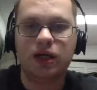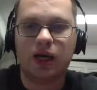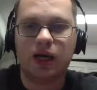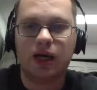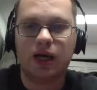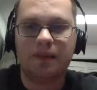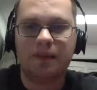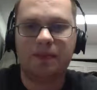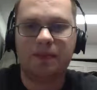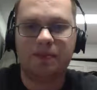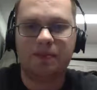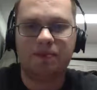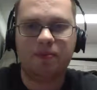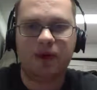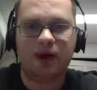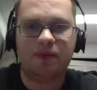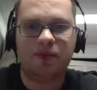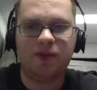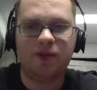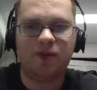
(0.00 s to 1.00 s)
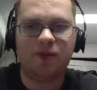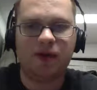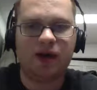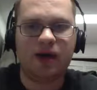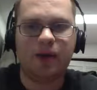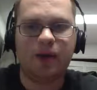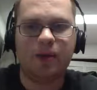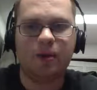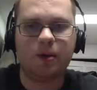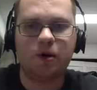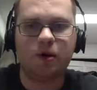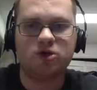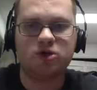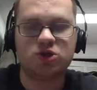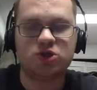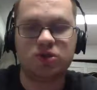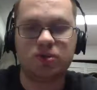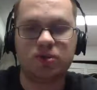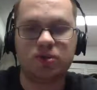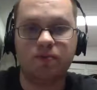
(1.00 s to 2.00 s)
But I think right now they're all
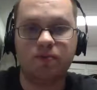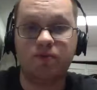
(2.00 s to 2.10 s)
just